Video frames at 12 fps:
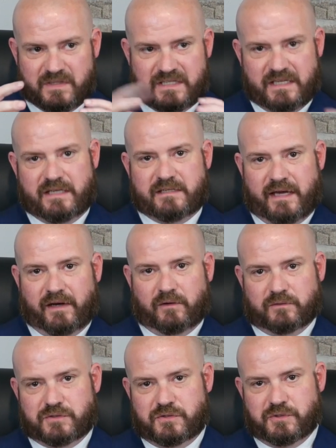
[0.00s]

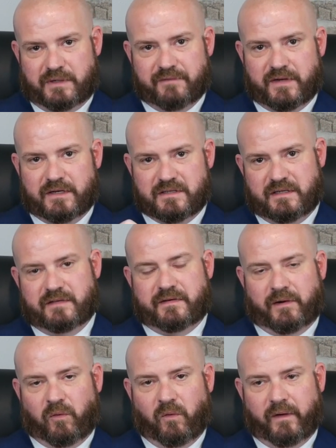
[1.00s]
detail-driven,
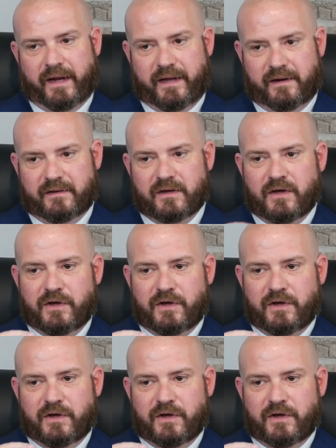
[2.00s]
detail-oriented,